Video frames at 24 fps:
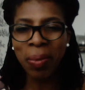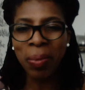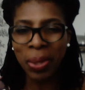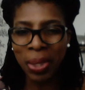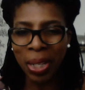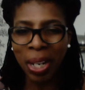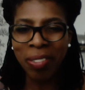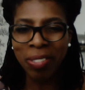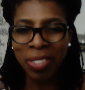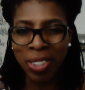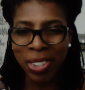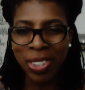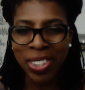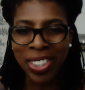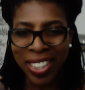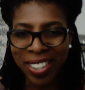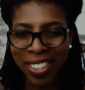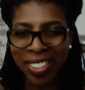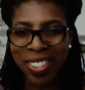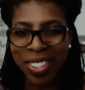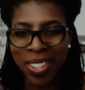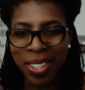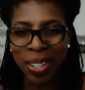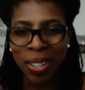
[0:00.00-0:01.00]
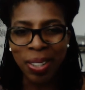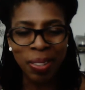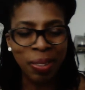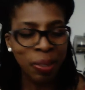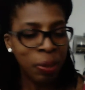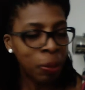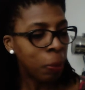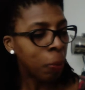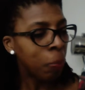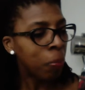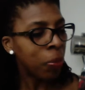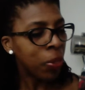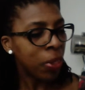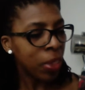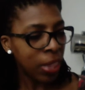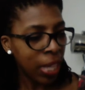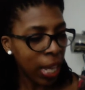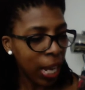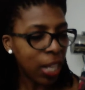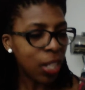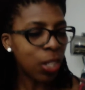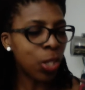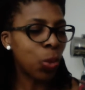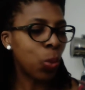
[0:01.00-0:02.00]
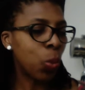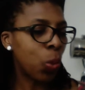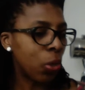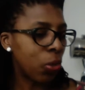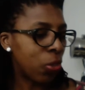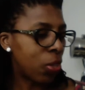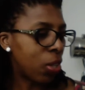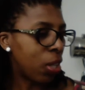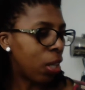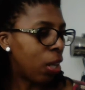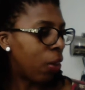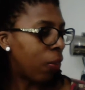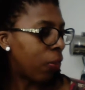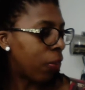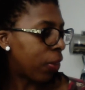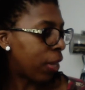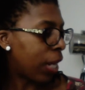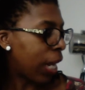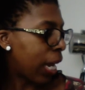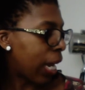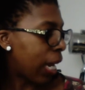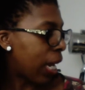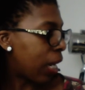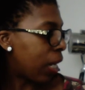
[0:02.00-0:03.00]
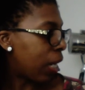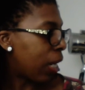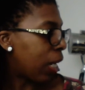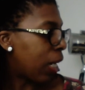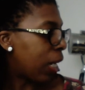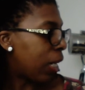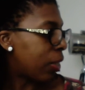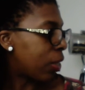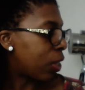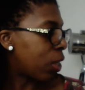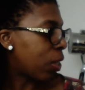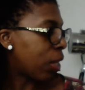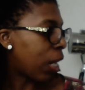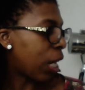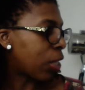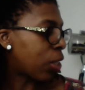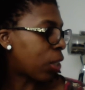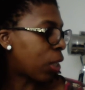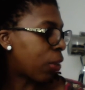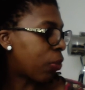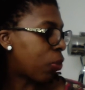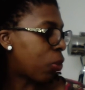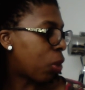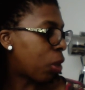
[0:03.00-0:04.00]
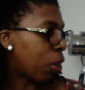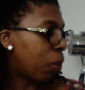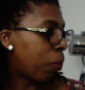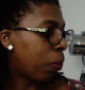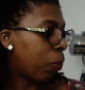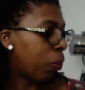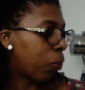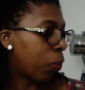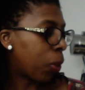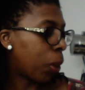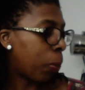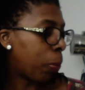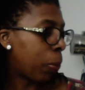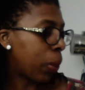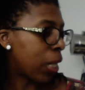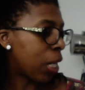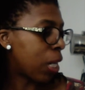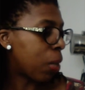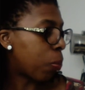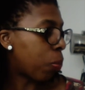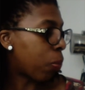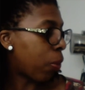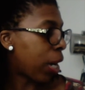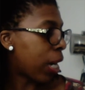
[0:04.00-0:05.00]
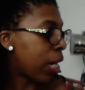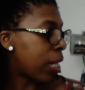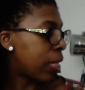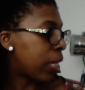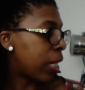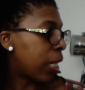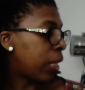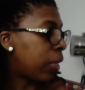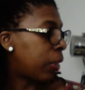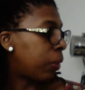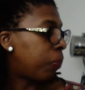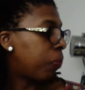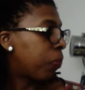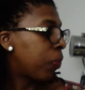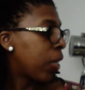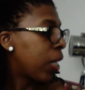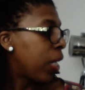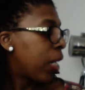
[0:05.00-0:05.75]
what I've just said to you, that's what's on there, and so that gives you complete breakdown.